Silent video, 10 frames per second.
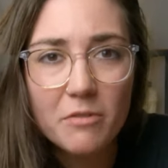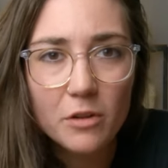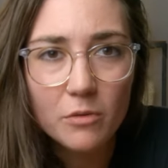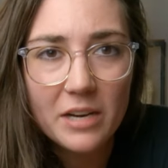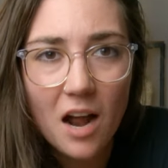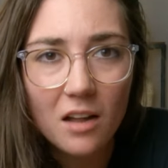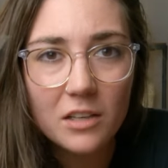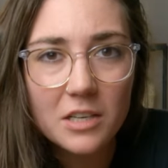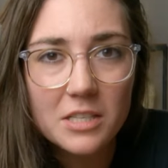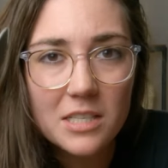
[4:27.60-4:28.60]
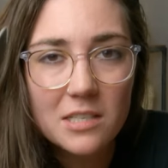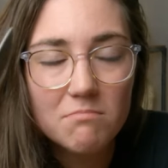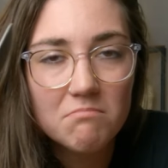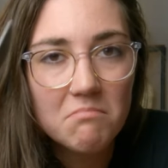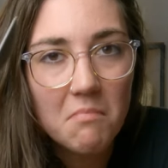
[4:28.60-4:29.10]
but for
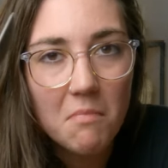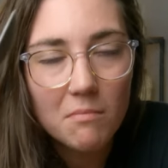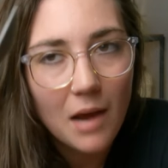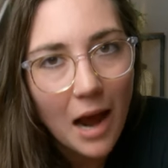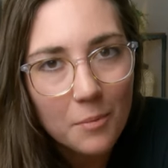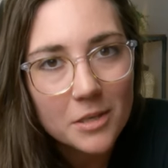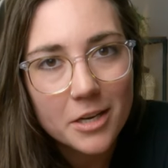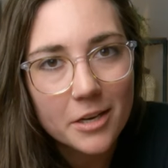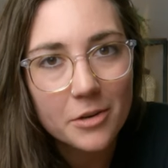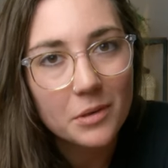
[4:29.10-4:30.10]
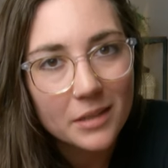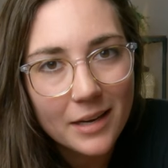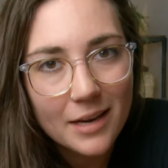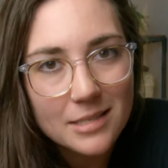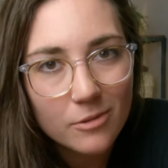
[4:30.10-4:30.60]
$3, how much can you
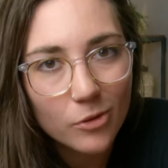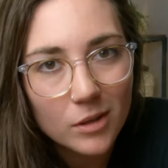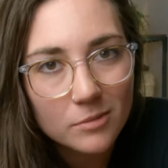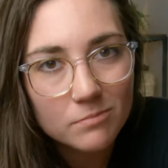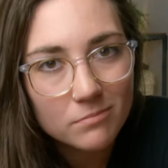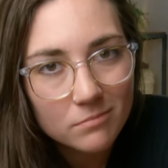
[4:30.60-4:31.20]
really ask for?